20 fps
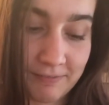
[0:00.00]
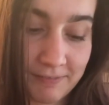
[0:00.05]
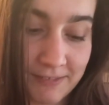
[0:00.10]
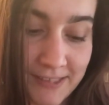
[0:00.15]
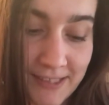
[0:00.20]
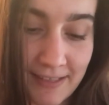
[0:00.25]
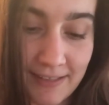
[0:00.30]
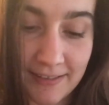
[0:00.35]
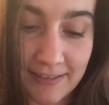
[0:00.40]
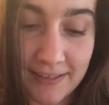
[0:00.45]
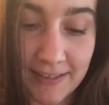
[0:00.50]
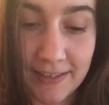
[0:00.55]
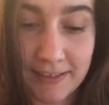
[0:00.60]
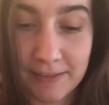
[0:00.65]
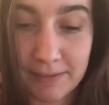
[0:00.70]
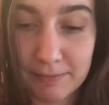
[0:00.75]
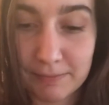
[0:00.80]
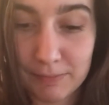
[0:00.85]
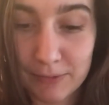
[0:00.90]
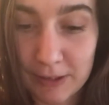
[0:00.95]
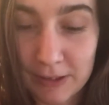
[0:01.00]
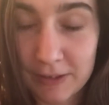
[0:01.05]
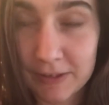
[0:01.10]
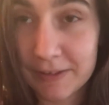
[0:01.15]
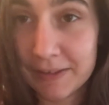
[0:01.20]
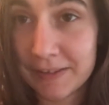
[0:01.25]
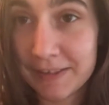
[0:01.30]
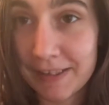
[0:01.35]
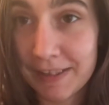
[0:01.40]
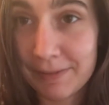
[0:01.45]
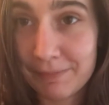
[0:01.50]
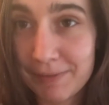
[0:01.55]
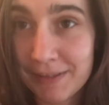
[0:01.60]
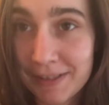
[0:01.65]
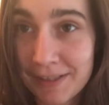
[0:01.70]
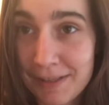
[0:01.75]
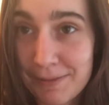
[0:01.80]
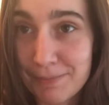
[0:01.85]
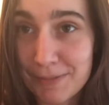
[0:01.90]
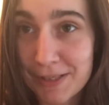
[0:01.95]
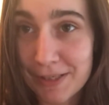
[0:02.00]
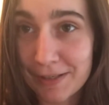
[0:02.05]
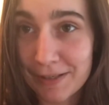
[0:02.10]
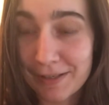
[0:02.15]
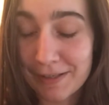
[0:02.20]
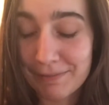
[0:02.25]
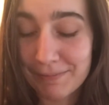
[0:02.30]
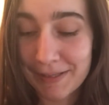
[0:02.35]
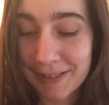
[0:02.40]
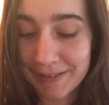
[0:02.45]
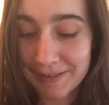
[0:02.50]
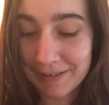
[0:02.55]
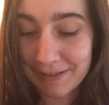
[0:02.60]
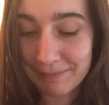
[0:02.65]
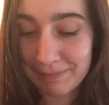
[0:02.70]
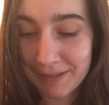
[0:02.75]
sad I am all the time, and I'm sorry about that.